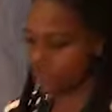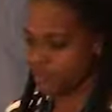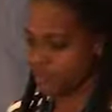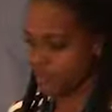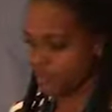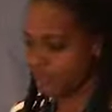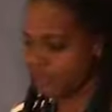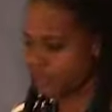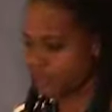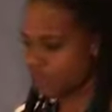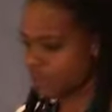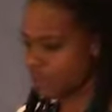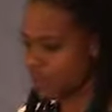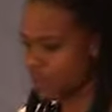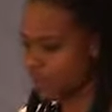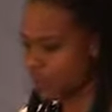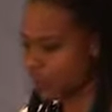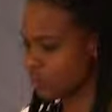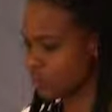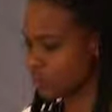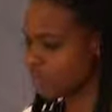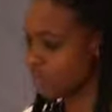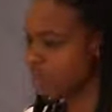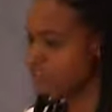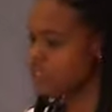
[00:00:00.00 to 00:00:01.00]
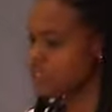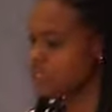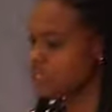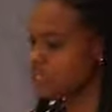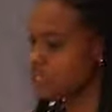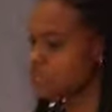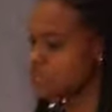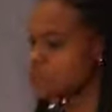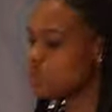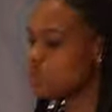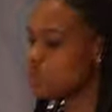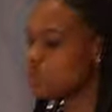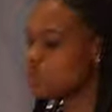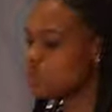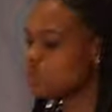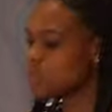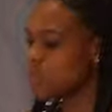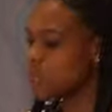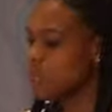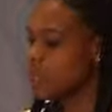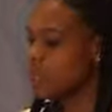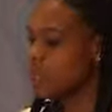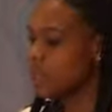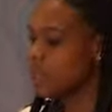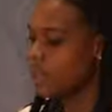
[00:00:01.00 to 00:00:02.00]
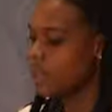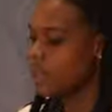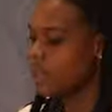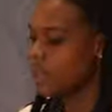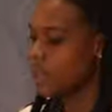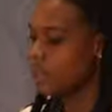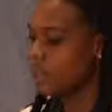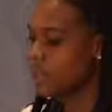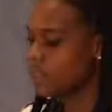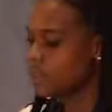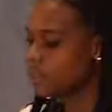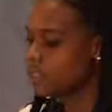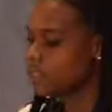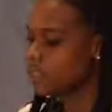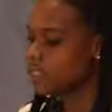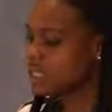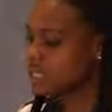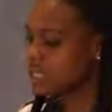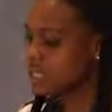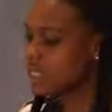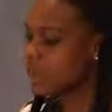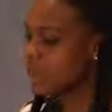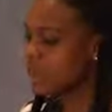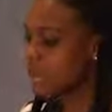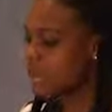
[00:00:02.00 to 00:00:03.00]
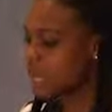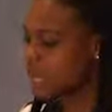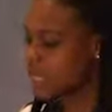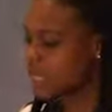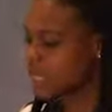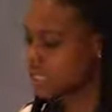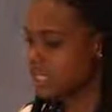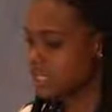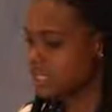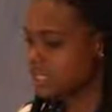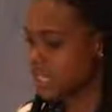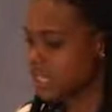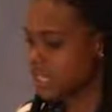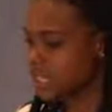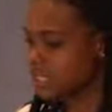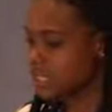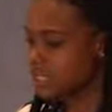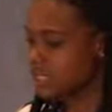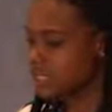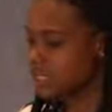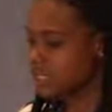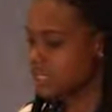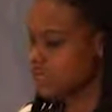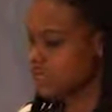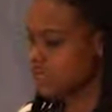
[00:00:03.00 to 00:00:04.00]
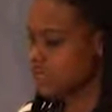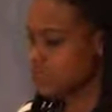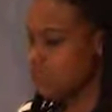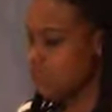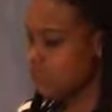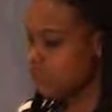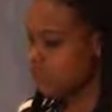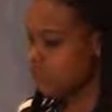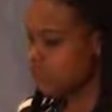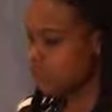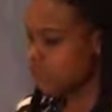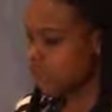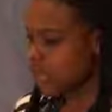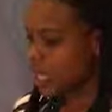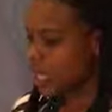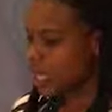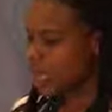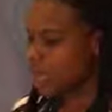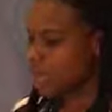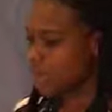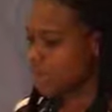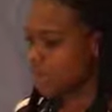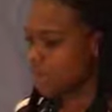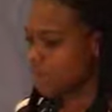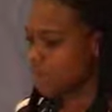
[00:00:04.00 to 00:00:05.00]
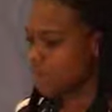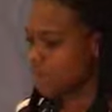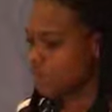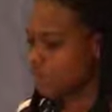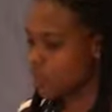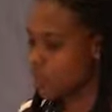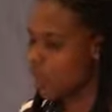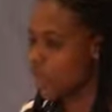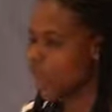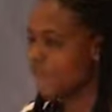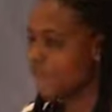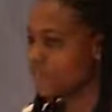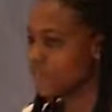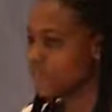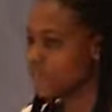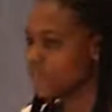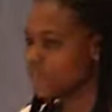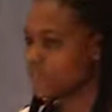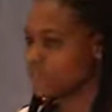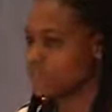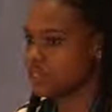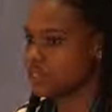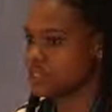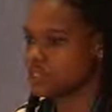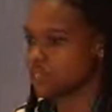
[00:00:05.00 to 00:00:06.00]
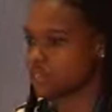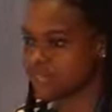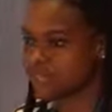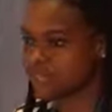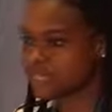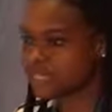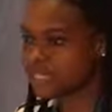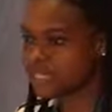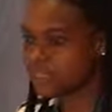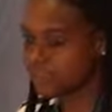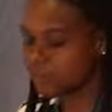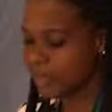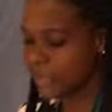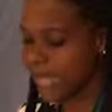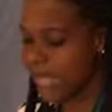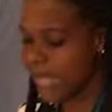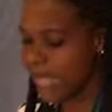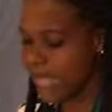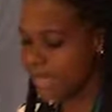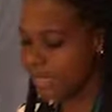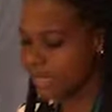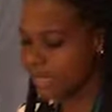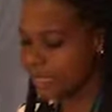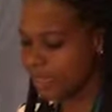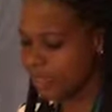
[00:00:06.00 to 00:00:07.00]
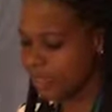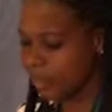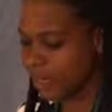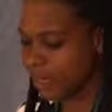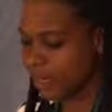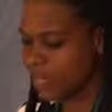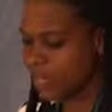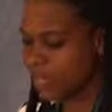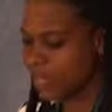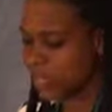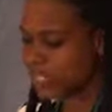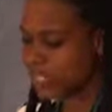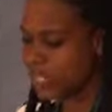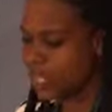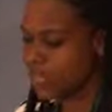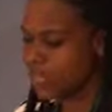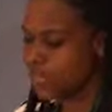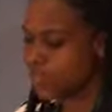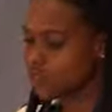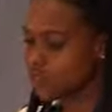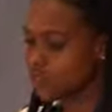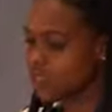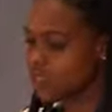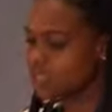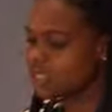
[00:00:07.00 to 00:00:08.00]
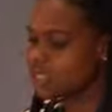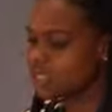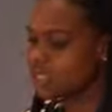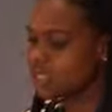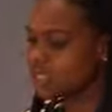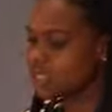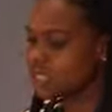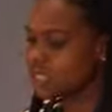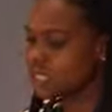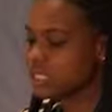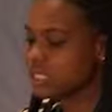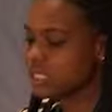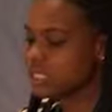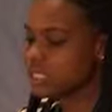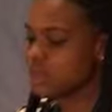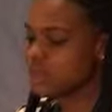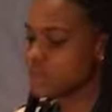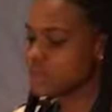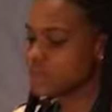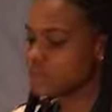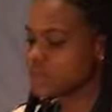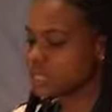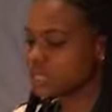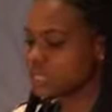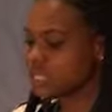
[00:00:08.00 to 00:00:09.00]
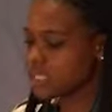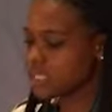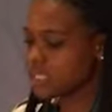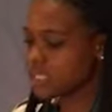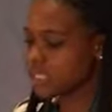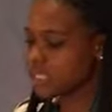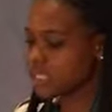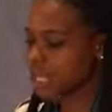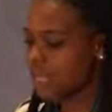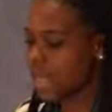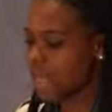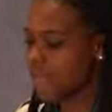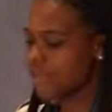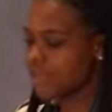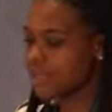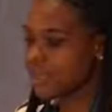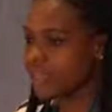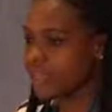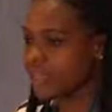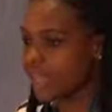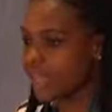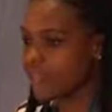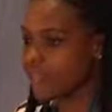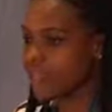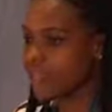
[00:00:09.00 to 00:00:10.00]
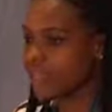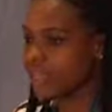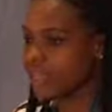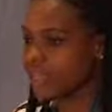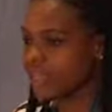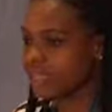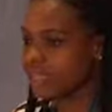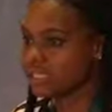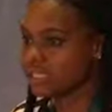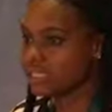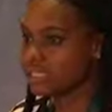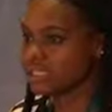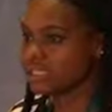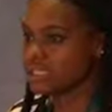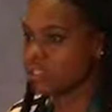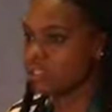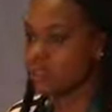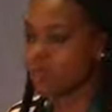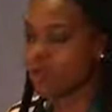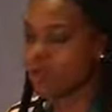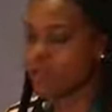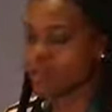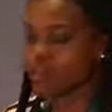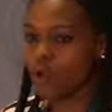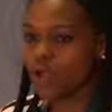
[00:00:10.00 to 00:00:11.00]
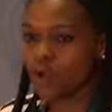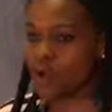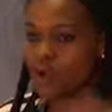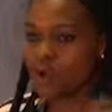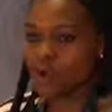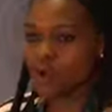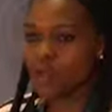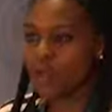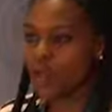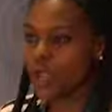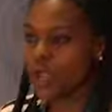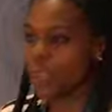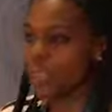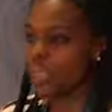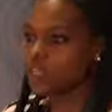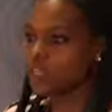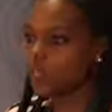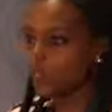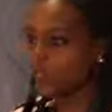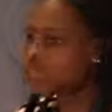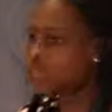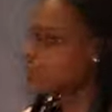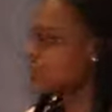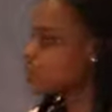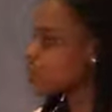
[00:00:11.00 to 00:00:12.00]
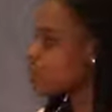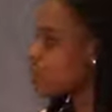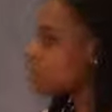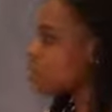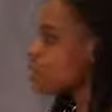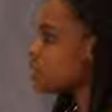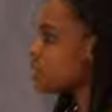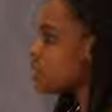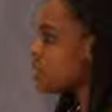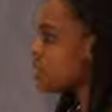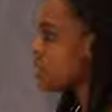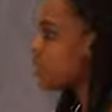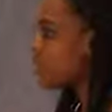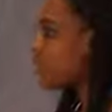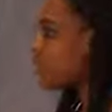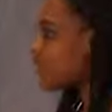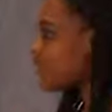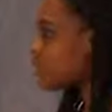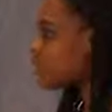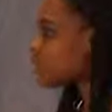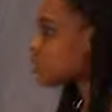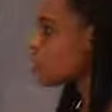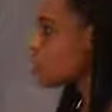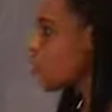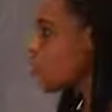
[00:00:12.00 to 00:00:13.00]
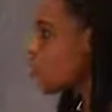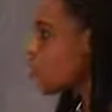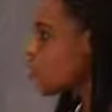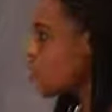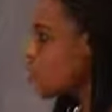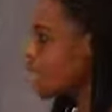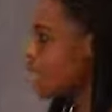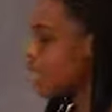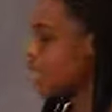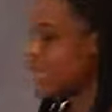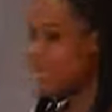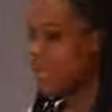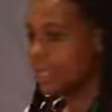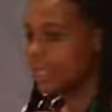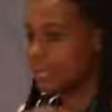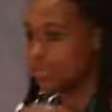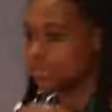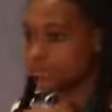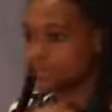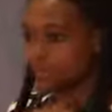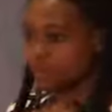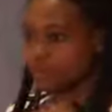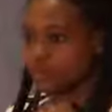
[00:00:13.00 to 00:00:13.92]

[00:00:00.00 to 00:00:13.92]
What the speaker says: for example. So you need to know the business impact analysis of not having a security plan in place. You need to assess the risks and the gap analysis of where your security gaps are and